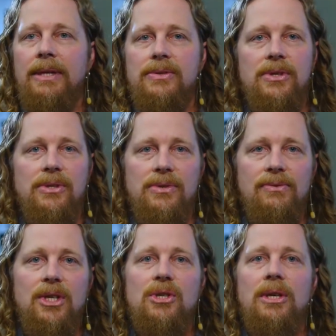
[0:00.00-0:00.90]
things such as
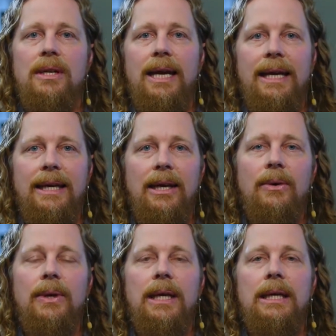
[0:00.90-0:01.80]
vision and
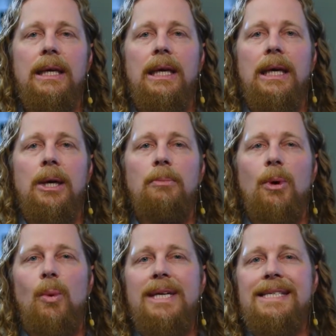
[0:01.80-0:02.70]
hearing,
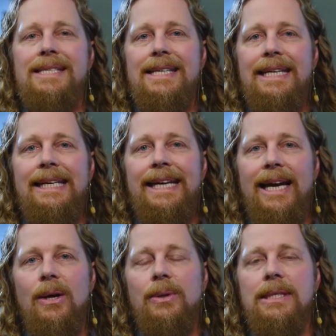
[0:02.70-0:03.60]
but once sitting
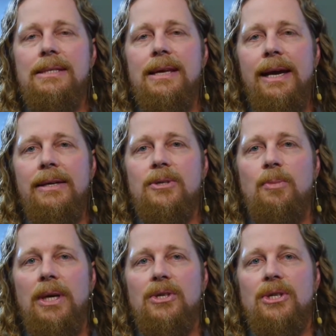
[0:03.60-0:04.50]
down inside a
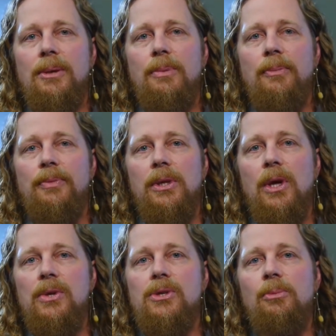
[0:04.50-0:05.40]
spaceship,
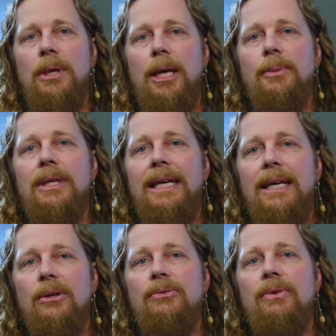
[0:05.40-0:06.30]
they'll also be able to
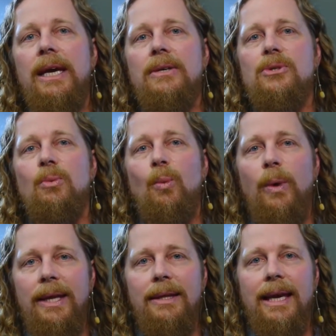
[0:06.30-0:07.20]
interface
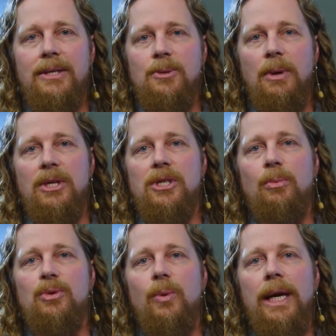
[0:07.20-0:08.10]
with that
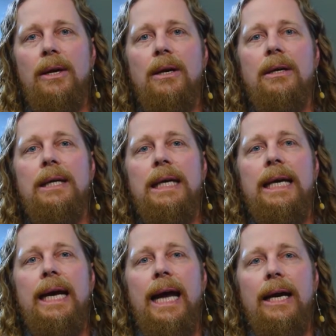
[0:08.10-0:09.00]
spaceship's radar
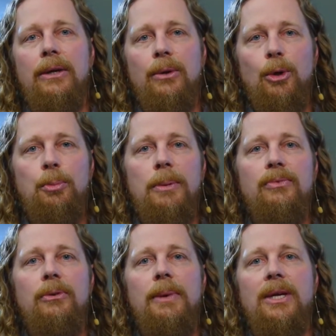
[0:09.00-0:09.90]
and the group
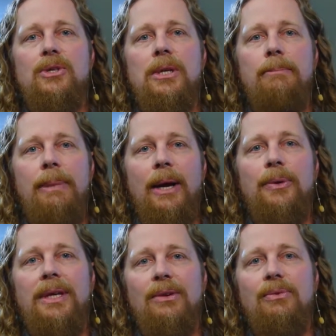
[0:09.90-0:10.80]
information about
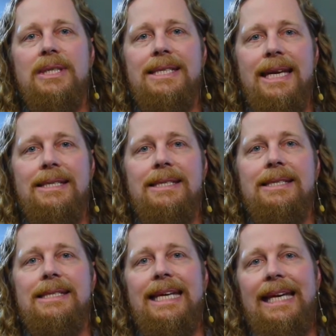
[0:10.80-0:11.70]
the different
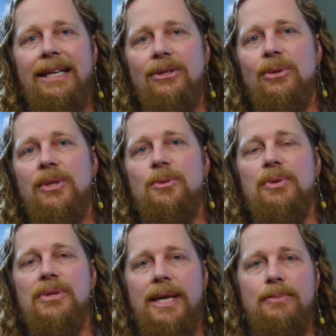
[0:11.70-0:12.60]
senses into its
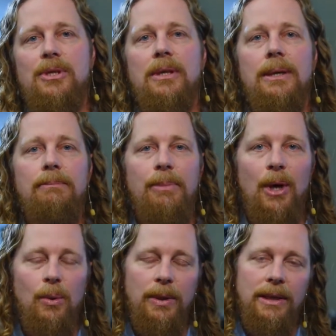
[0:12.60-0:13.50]
perception
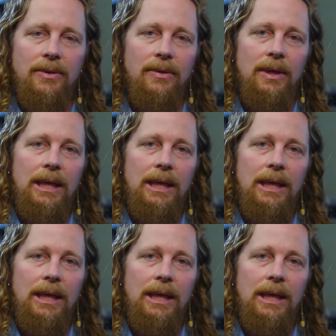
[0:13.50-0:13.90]
component.